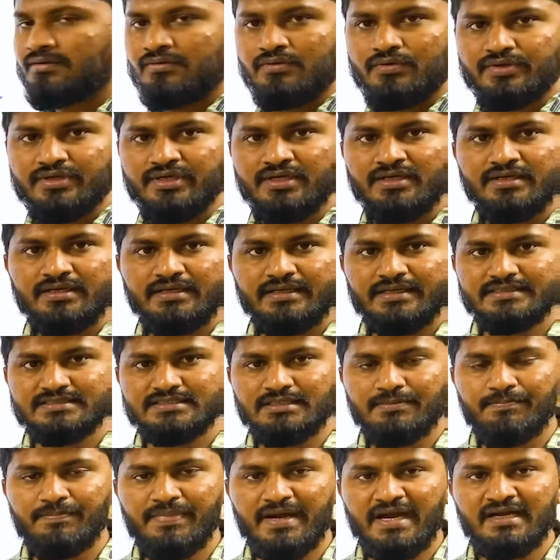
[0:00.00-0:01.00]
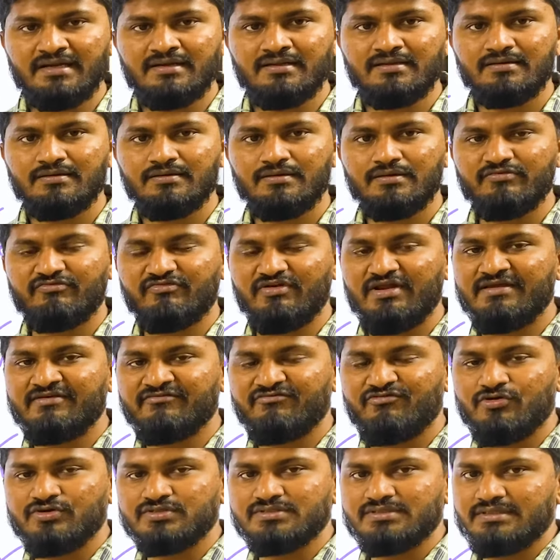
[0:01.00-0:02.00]
Flying
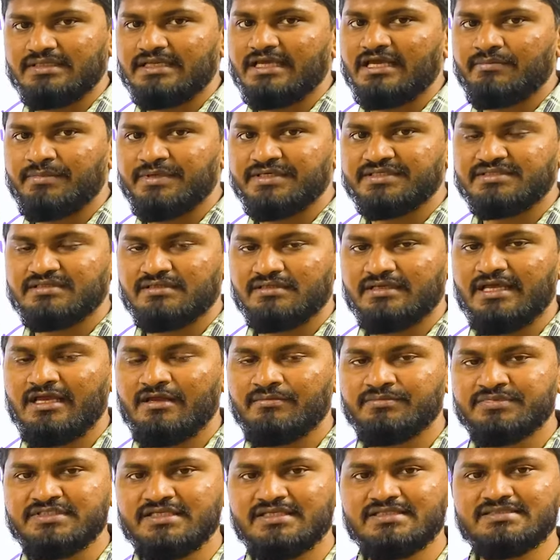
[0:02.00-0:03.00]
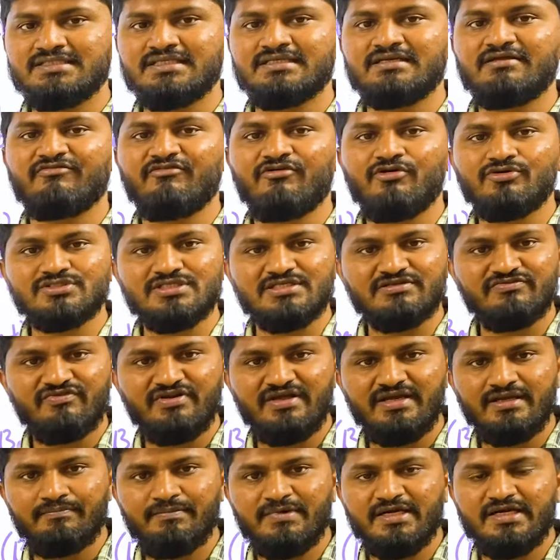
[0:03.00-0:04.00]
fox, its name says that a fox is
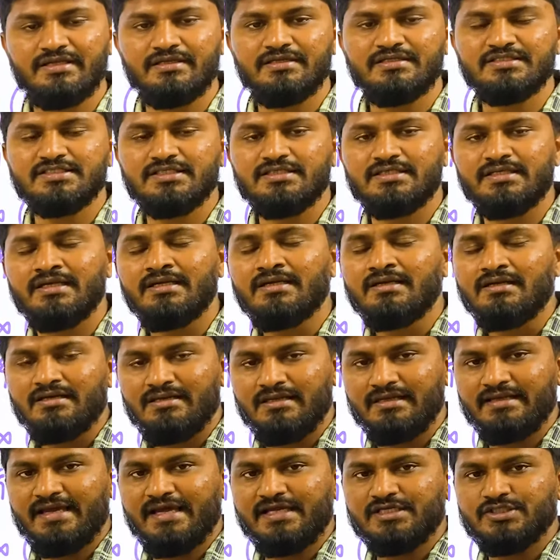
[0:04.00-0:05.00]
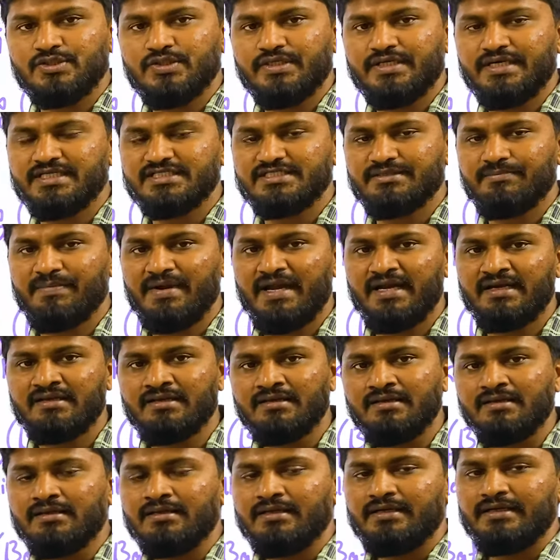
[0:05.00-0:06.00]
flying, but initially actually it is a
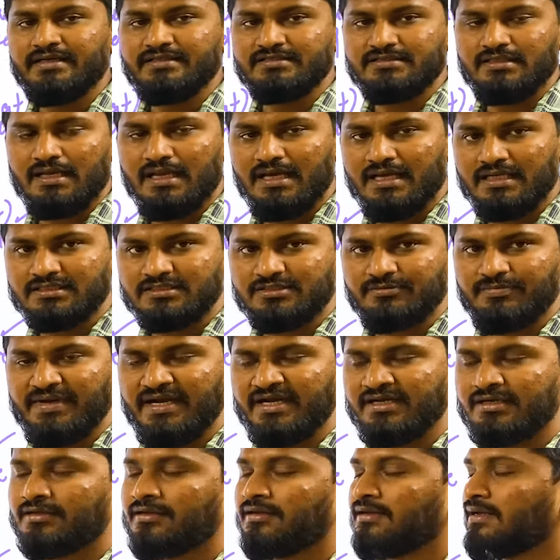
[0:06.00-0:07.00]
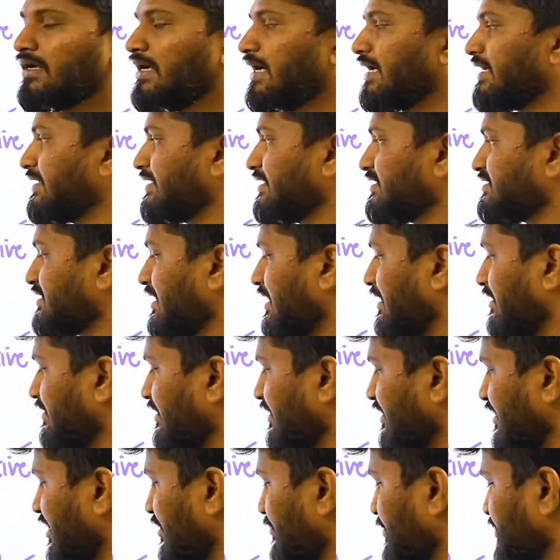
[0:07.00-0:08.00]
bat. It is a large bat, and its
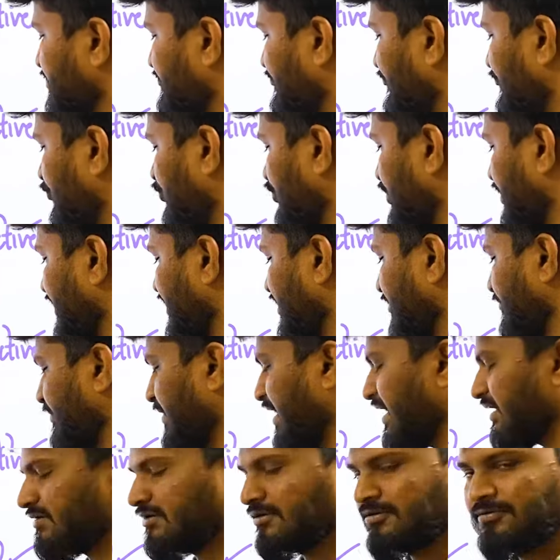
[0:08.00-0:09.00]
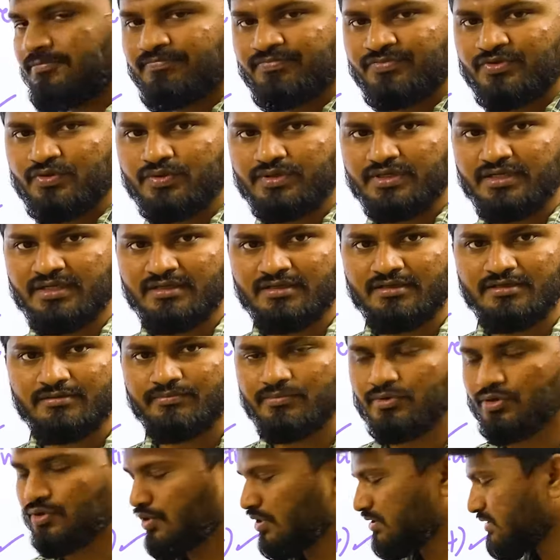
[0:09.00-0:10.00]
another name is foot eating bat. Okay,
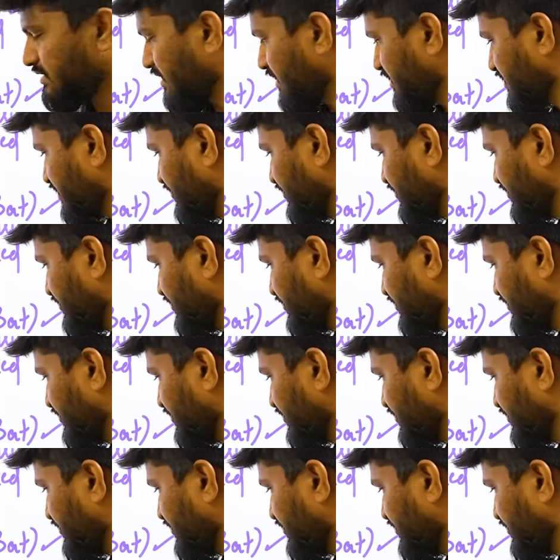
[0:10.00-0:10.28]
because it